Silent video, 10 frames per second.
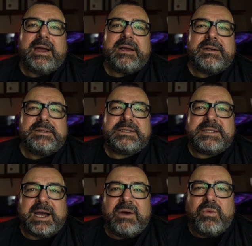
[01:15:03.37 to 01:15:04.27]

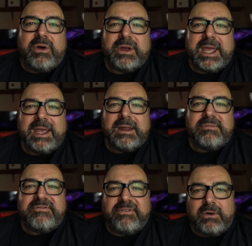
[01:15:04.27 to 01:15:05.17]
start working and
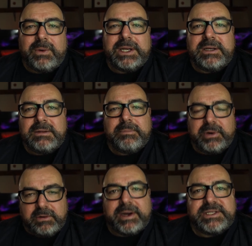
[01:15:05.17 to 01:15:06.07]
forward
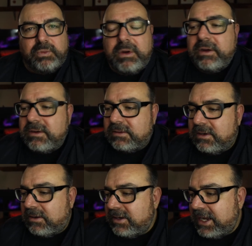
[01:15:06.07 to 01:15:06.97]
progress work
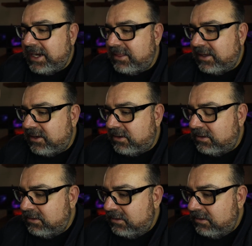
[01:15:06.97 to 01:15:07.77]
on anything at all?